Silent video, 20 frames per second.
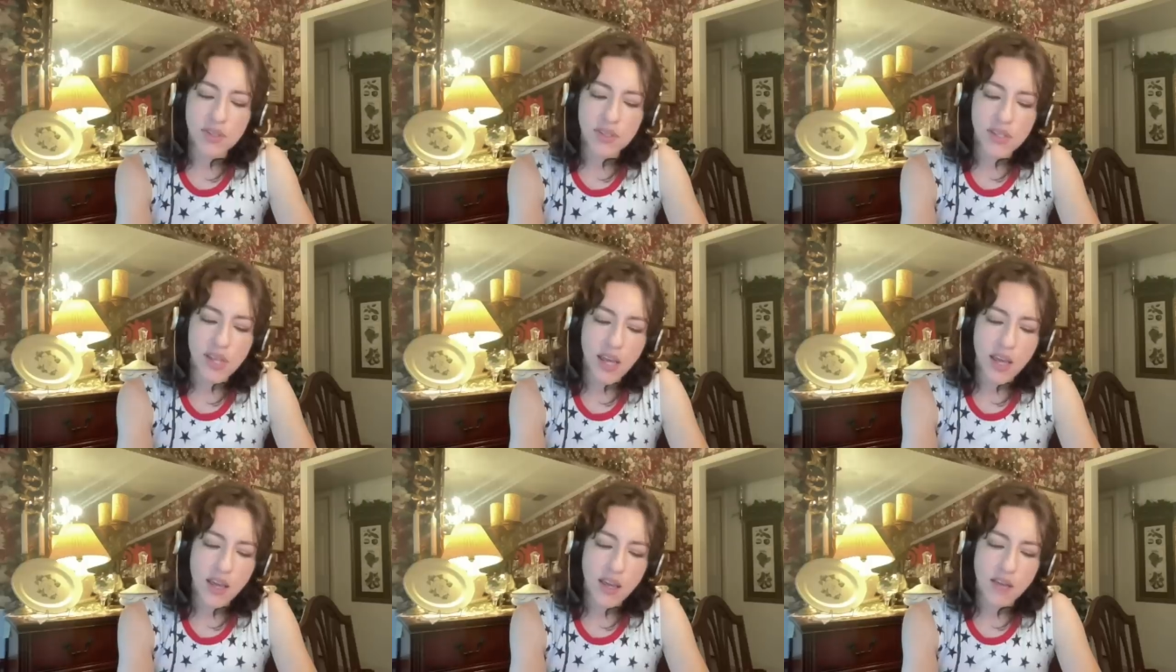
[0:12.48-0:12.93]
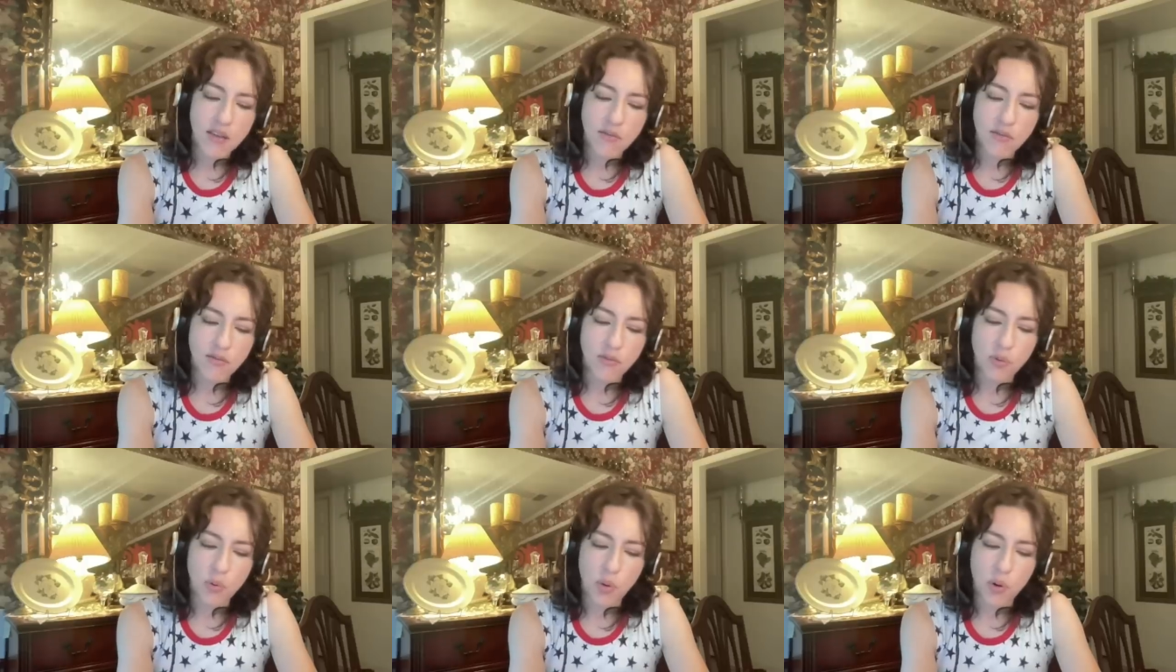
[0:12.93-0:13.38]
saying
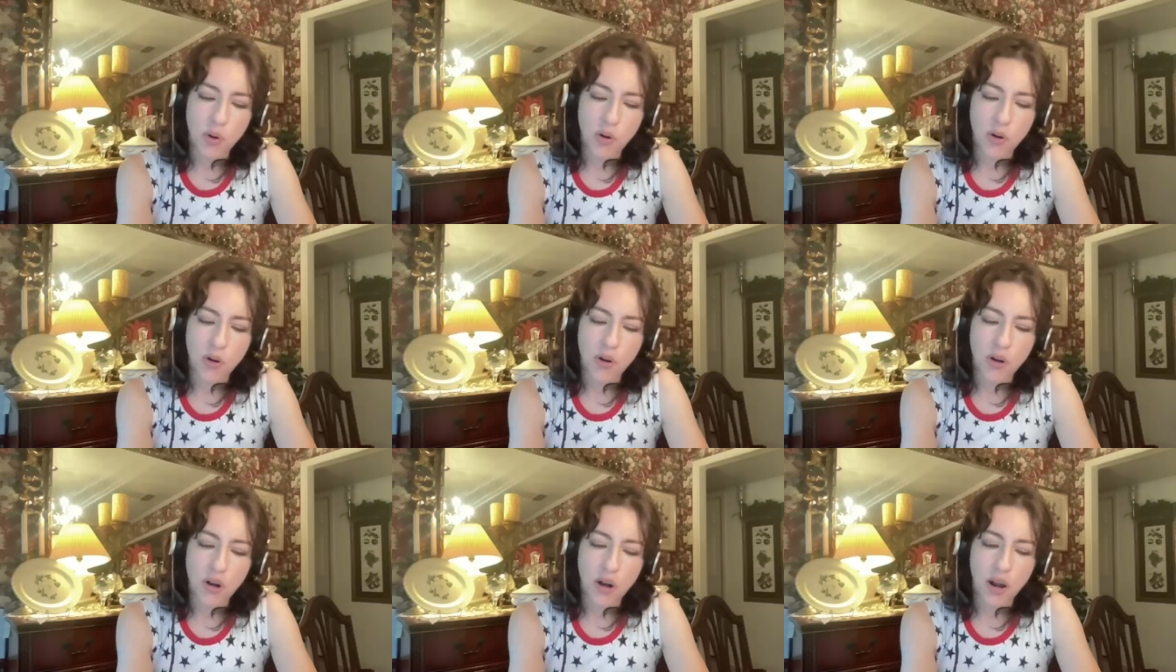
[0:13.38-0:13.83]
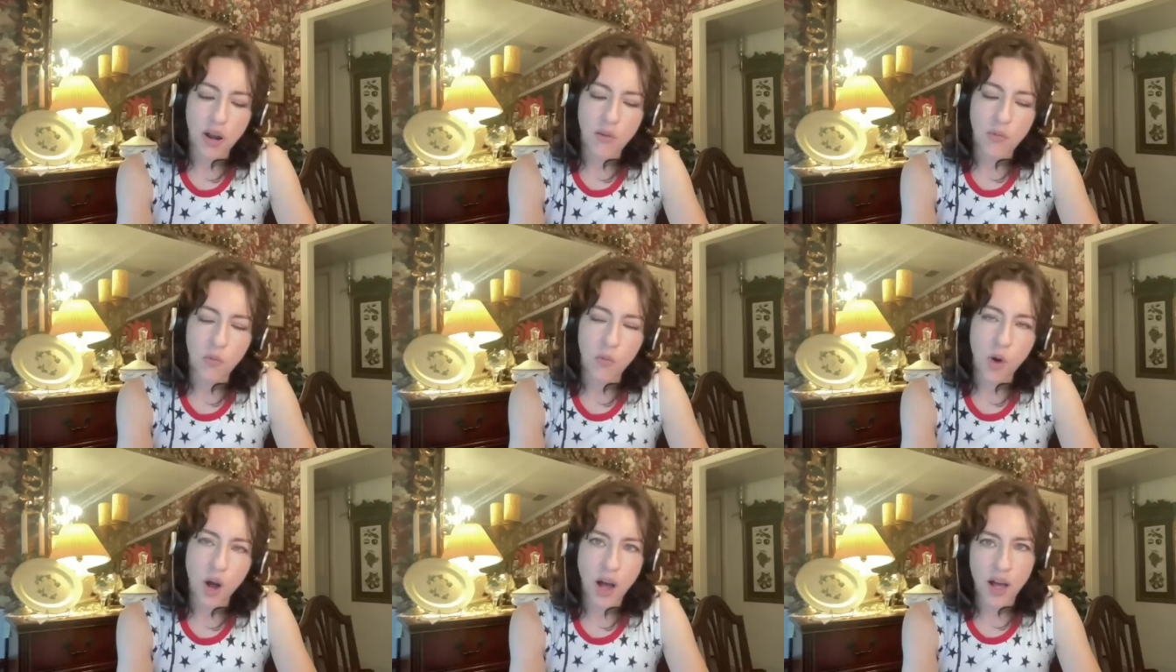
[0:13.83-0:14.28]
for a
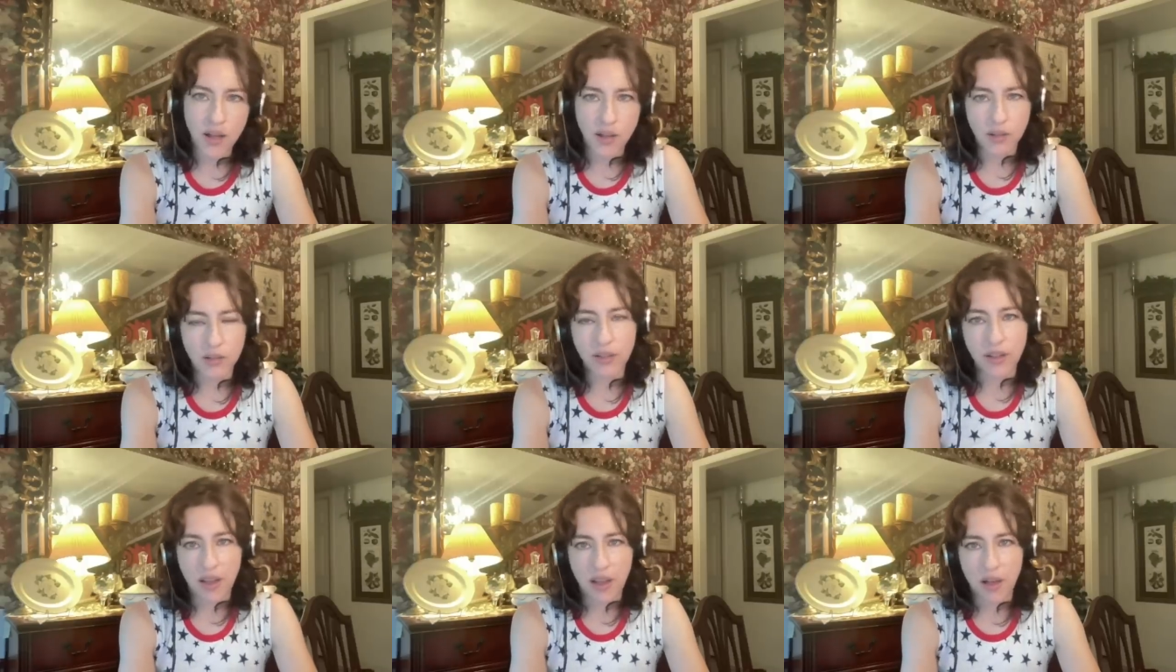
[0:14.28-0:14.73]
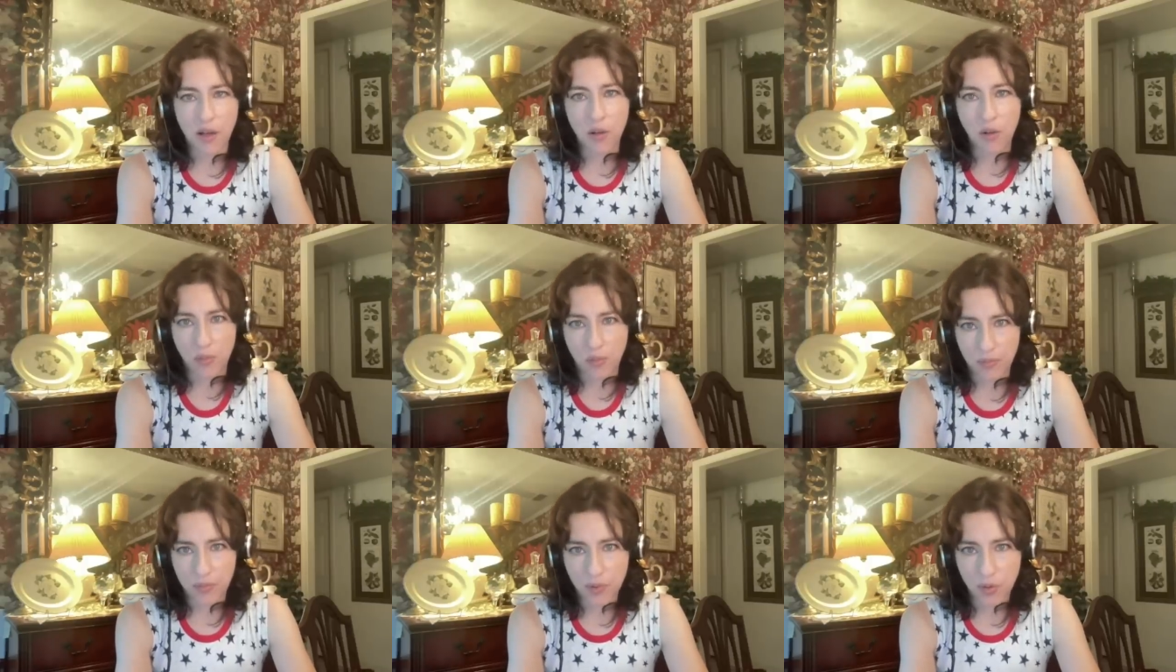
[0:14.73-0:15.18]
while
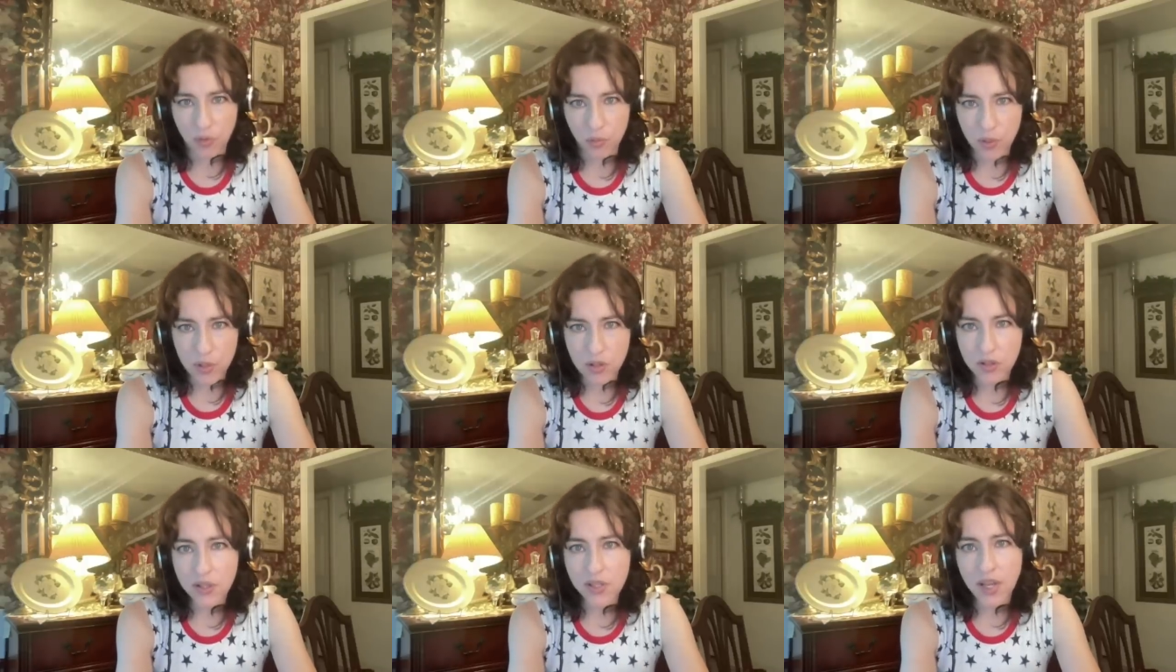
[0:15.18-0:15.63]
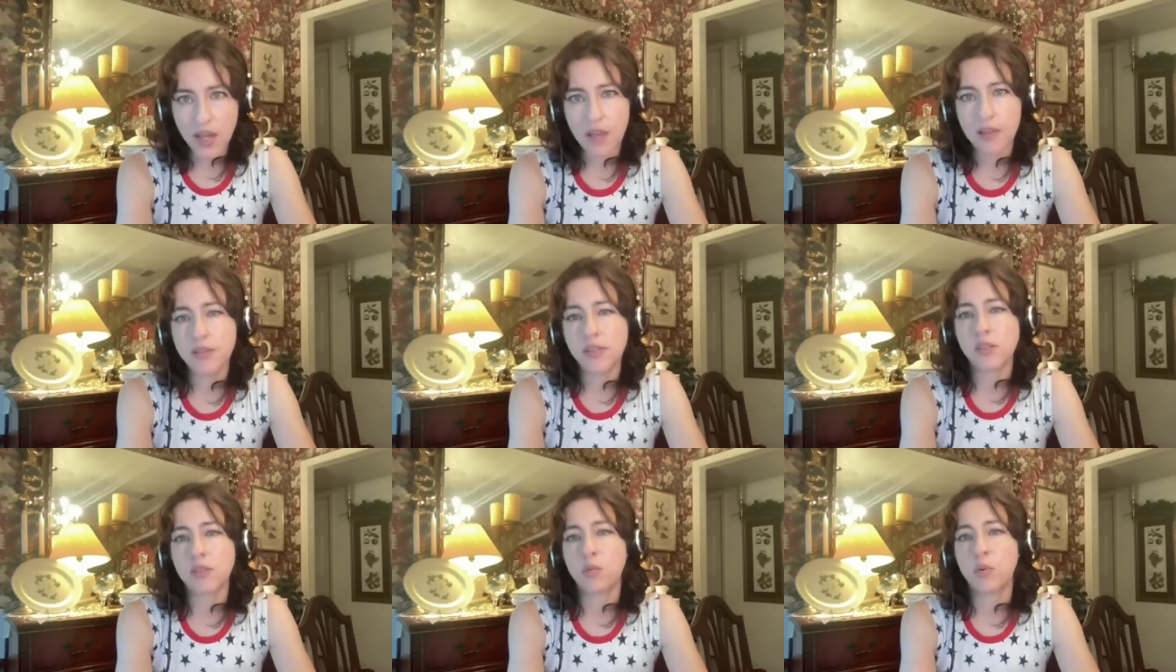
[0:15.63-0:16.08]
now, the real
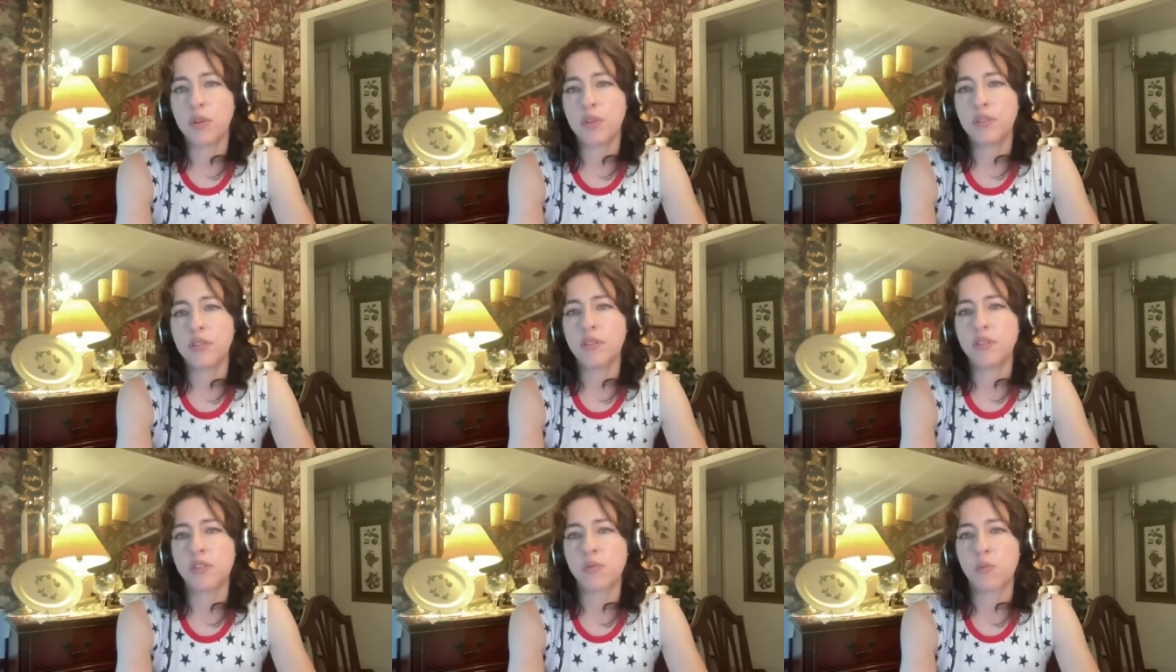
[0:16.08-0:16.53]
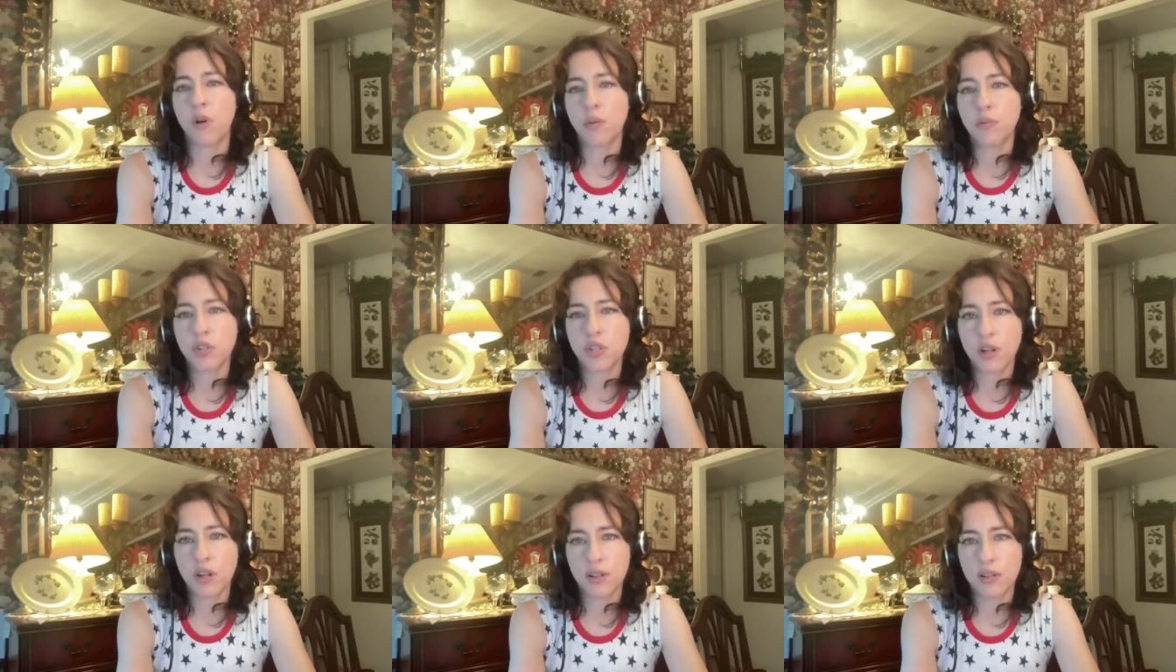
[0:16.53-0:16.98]
test with this
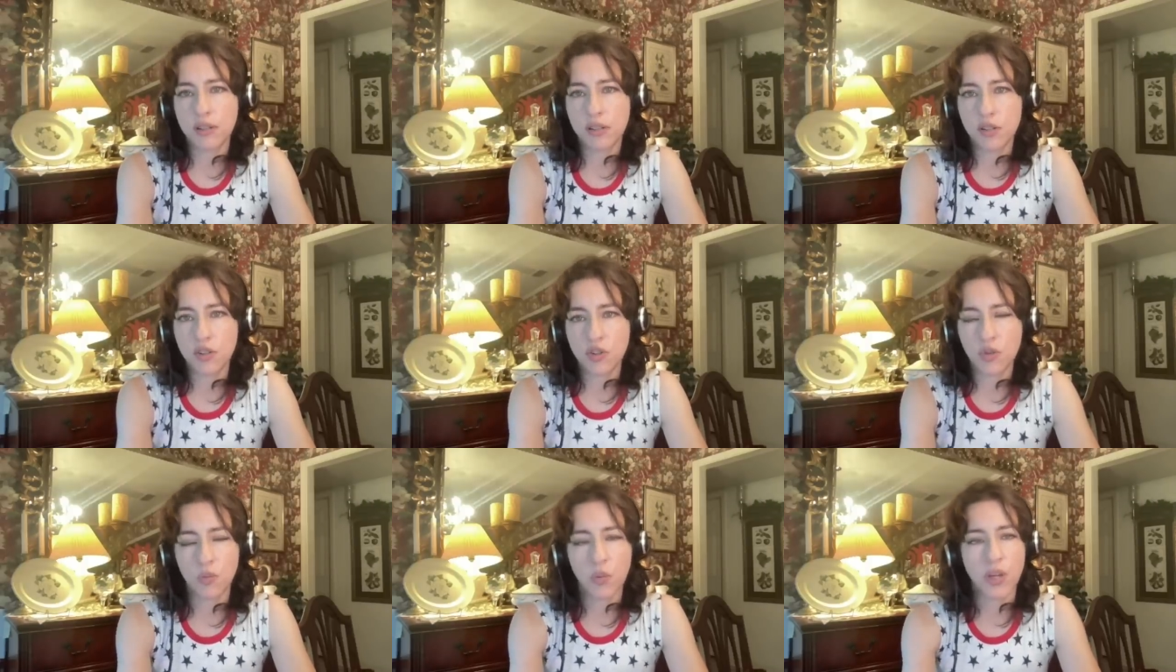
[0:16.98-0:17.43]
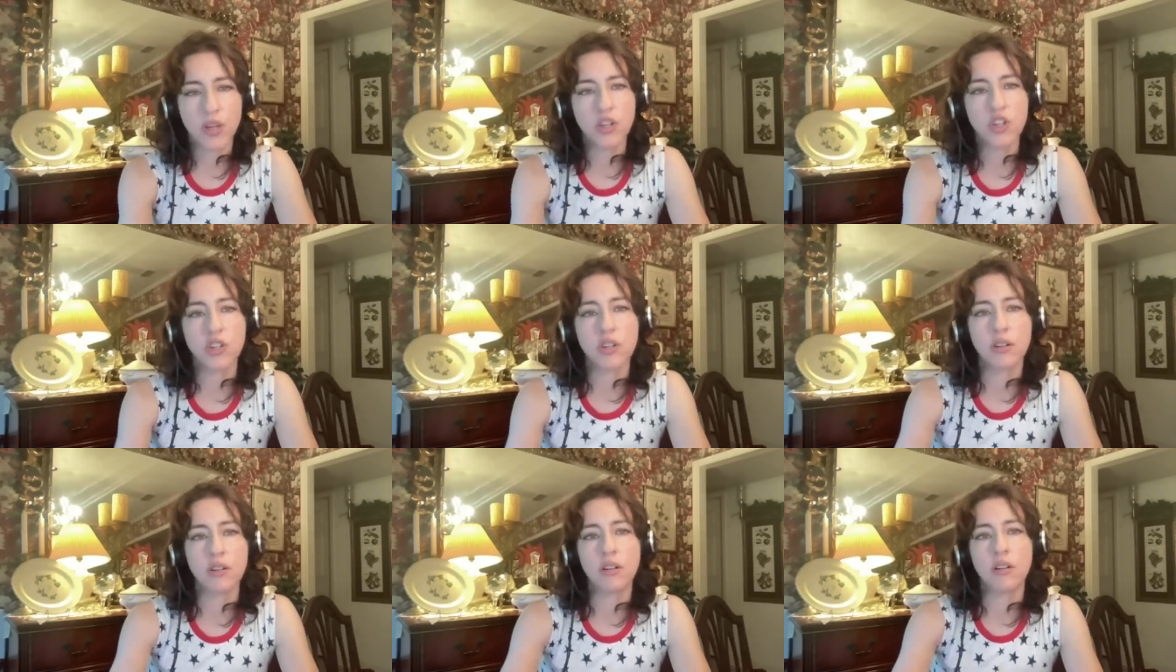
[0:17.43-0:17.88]
Rammstein
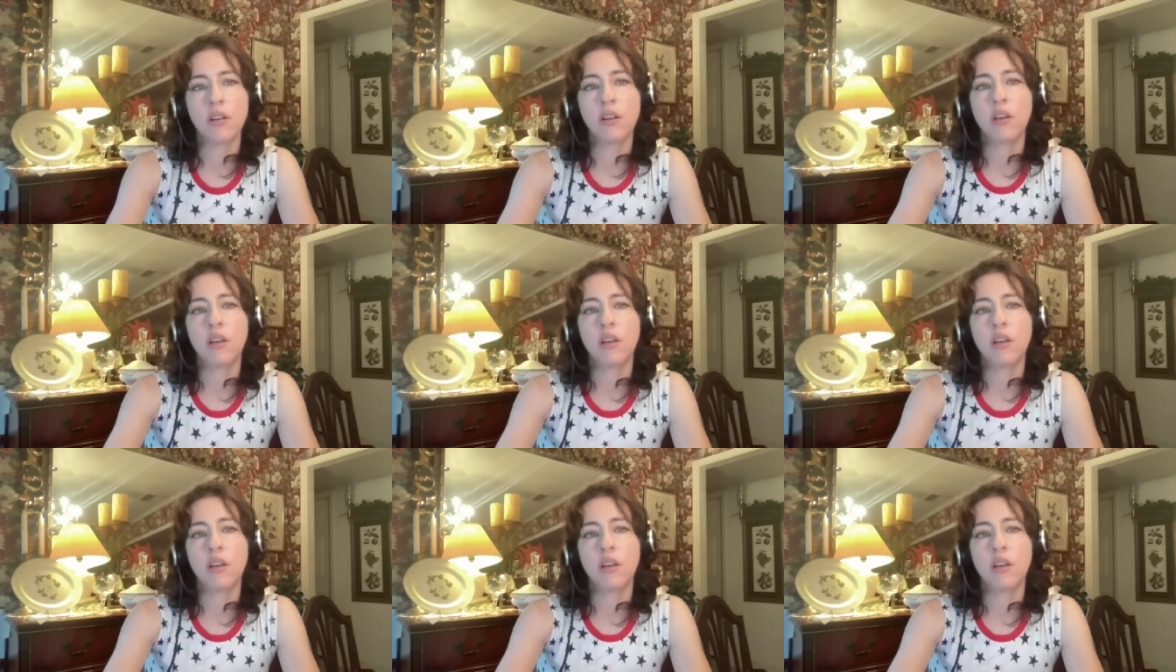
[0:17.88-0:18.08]
situation